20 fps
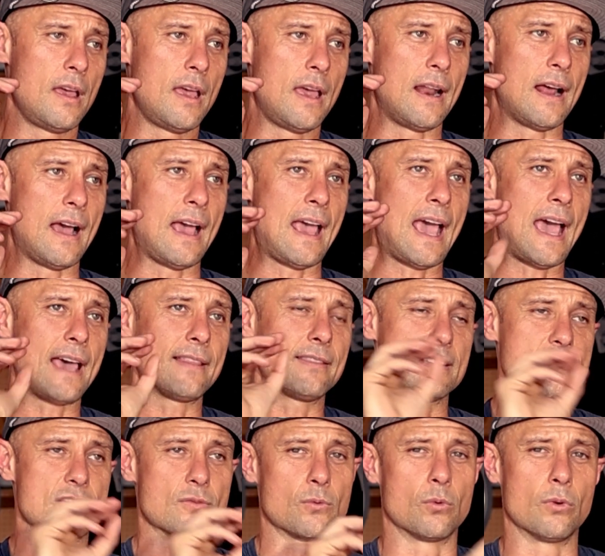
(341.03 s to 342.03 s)
And I had
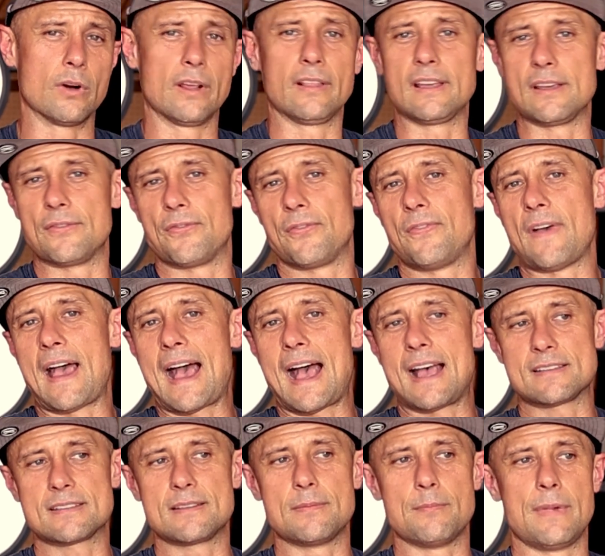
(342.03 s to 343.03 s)
this really
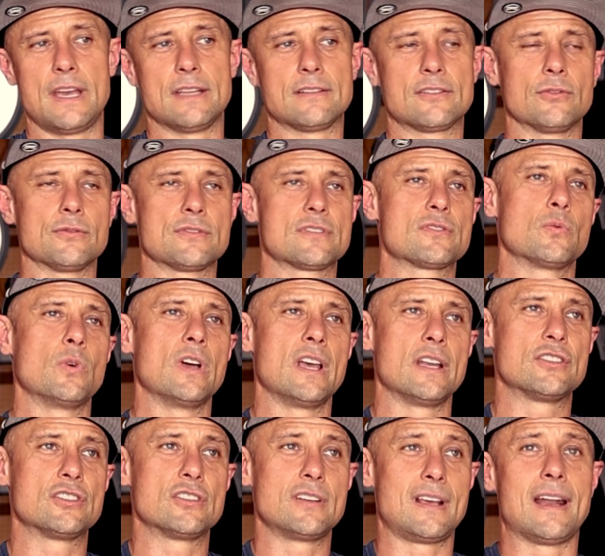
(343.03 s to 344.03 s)
fast mental
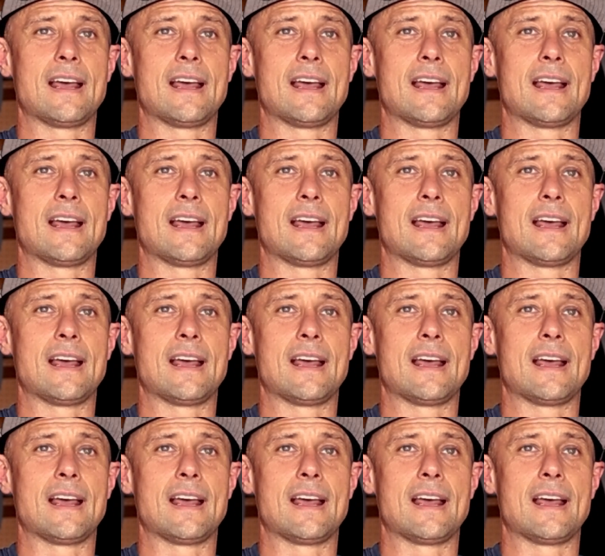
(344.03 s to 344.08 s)
switch,